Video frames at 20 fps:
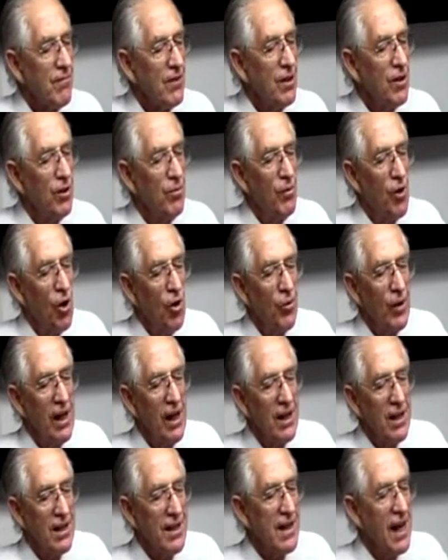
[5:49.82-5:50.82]
the more we
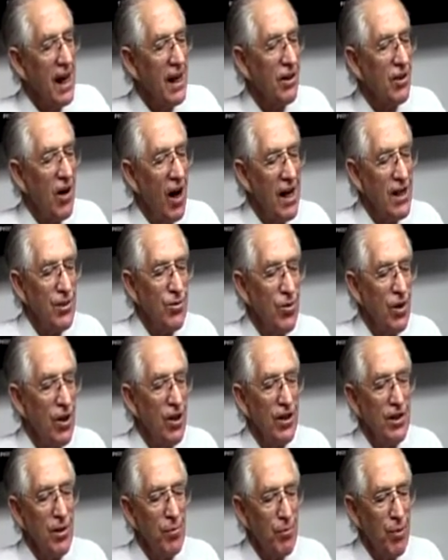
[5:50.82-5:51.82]
understand Christ's
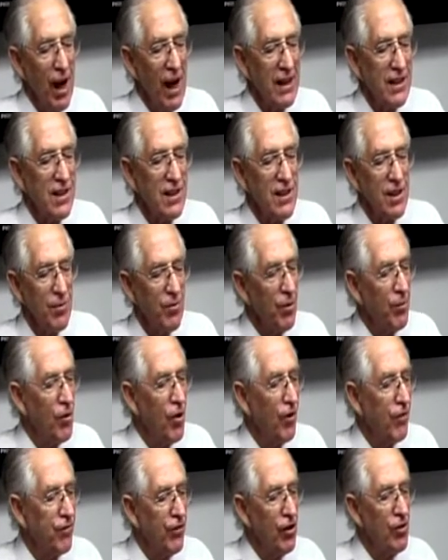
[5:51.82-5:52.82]
words and practice them, the
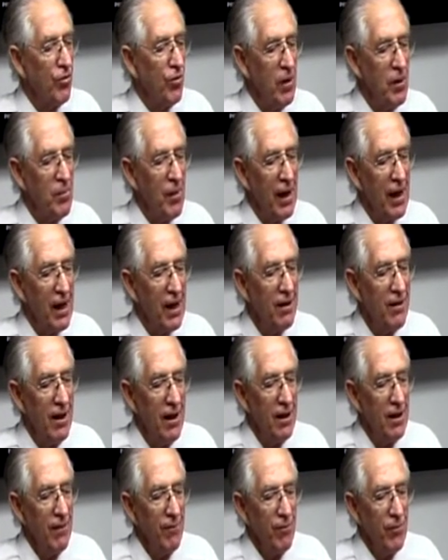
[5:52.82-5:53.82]
more fruit we bear,
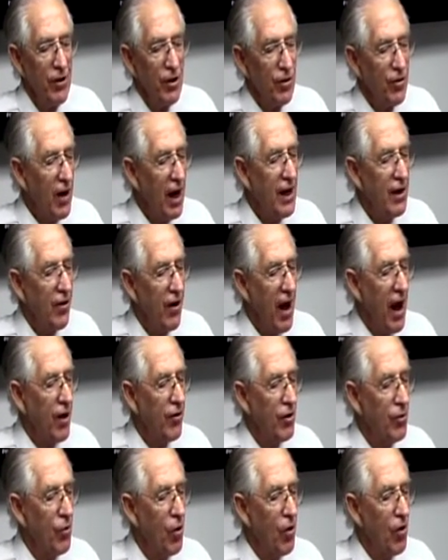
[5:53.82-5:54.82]
the greater our
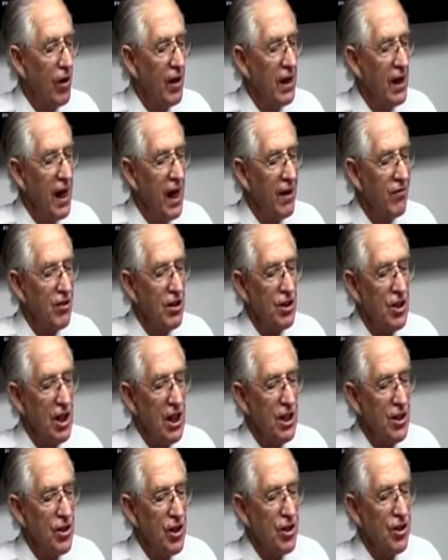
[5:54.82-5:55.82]
reward in heaven.
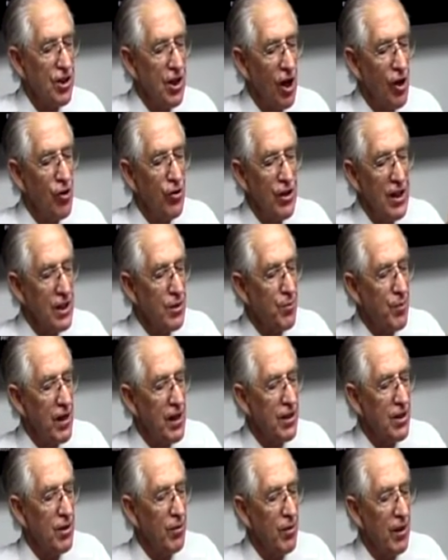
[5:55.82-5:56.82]
Jesus showed this
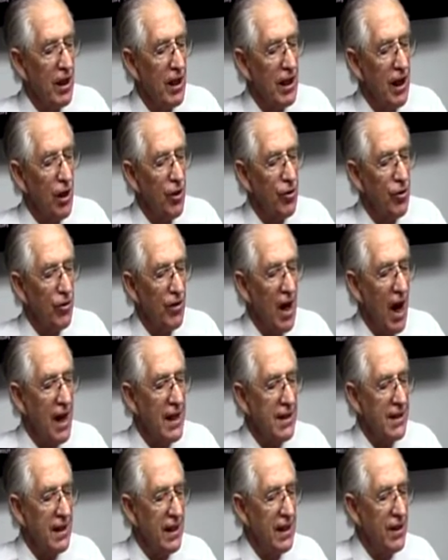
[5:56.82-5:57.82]
principle in Luke
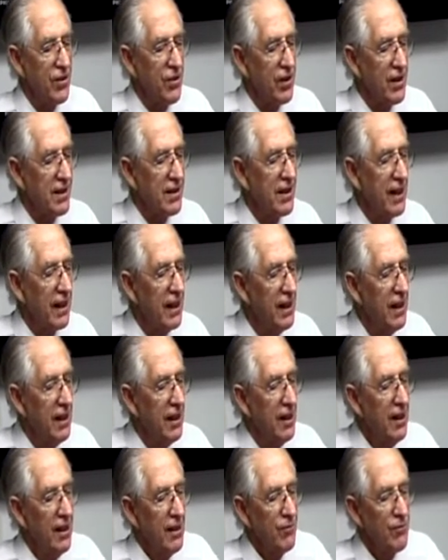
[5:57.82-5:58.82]
19:13.
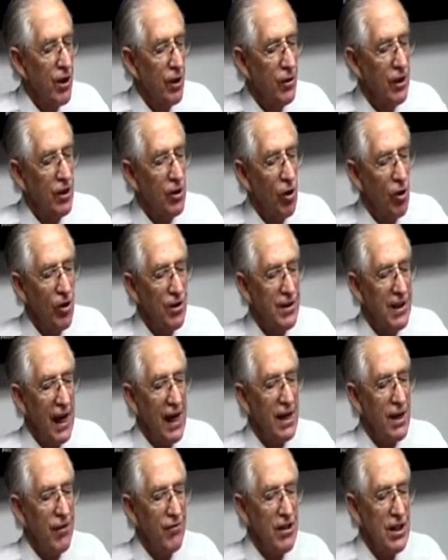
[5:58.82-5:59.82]
So he called
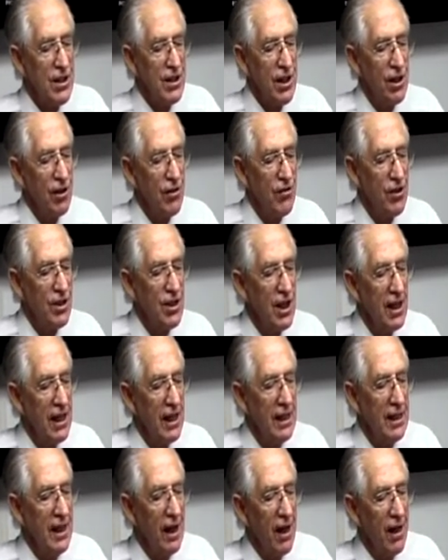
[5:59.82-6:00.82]
10 of his servants and
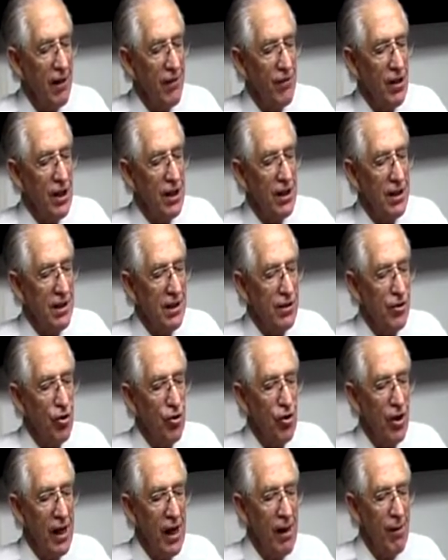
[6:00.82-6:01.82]
he delivered
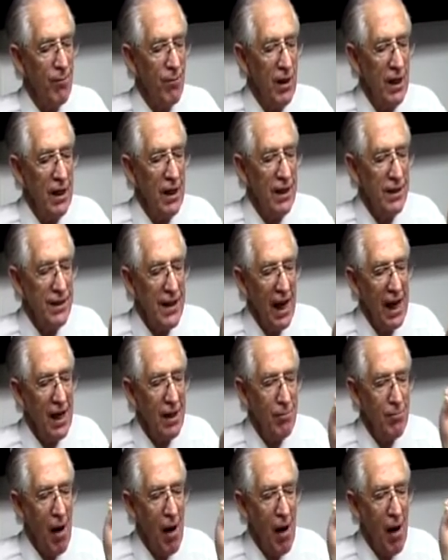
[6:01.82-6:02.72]
to them 10